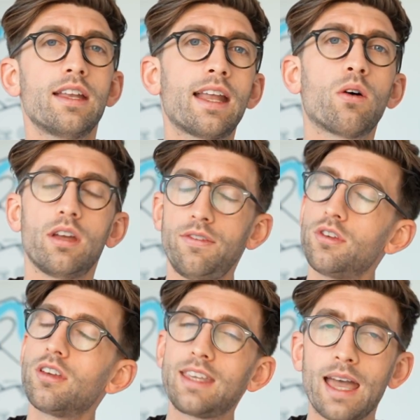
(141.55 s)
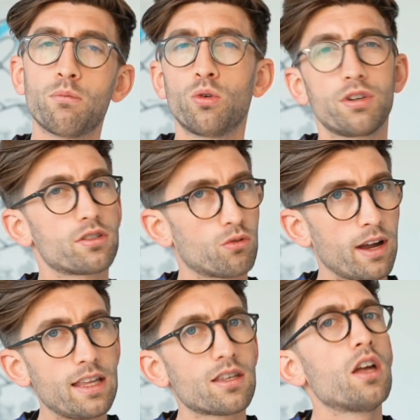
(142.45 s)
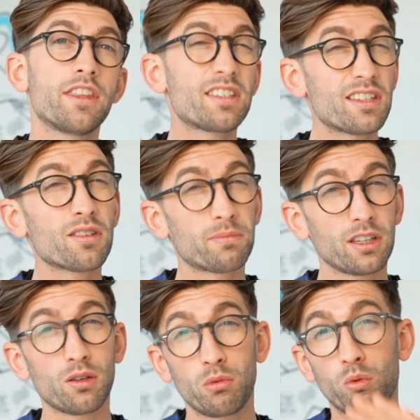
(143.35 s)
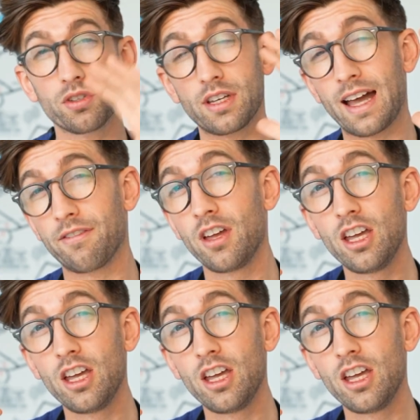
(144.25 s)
Now, if you can get more, it's great. This is something that we want to have